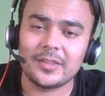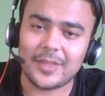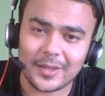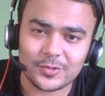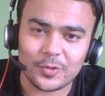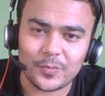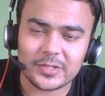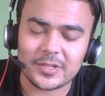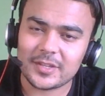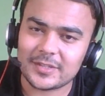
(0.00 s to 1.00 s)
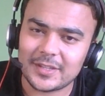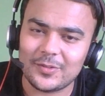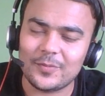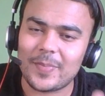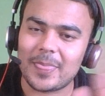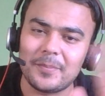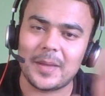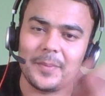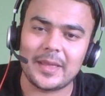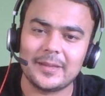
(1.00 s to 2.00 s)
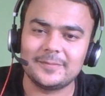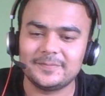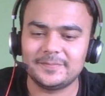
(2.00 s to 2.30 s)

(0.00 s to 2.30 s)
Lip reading: Thank you so much. See you. Bye-bye.